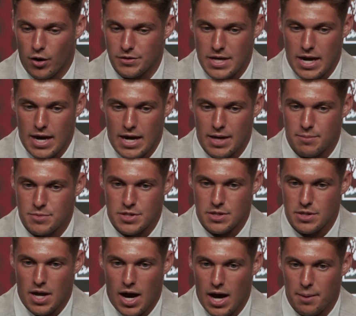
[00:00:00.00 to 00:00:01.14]
all times
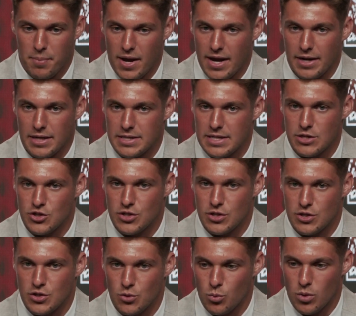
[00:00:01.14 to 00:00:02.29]
and not paying
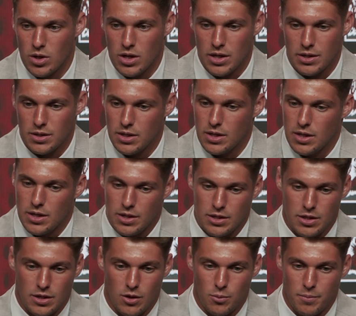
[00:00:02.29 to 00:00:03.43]
attention to what,
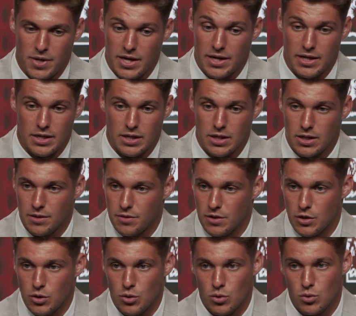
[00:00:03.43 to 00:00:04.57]
you know, media, the
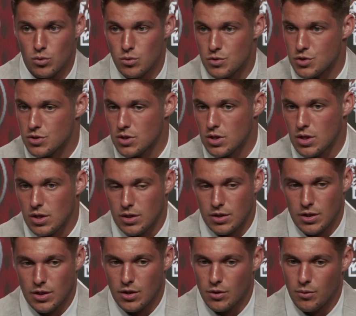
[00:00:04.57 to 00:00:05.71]
news,
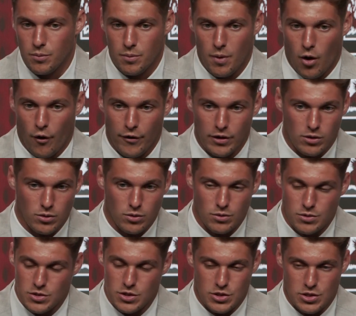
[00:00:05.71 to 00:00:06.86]
you know,
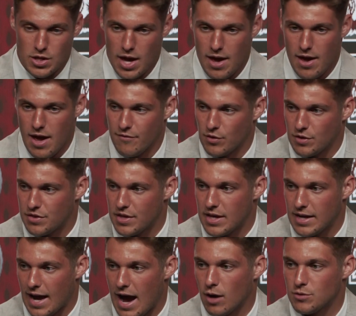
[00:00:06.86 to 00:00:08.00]
articles, just
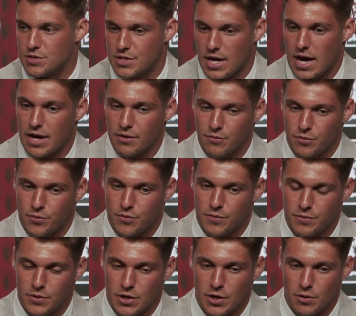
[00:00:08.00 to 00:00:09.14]
everything outside of,
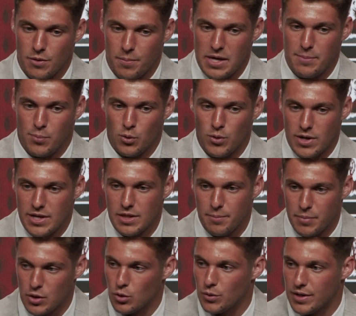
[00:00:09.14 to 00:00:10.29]
you know, the people in the
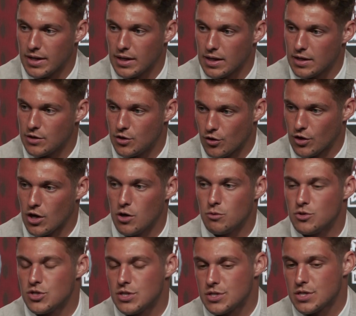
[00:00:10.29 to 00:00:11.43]
building and your
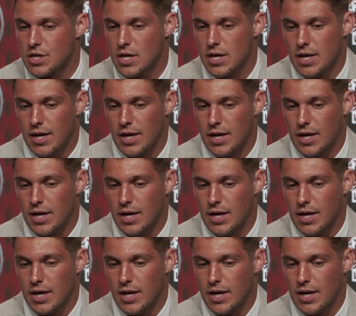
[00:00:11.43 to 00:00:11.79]
coaches,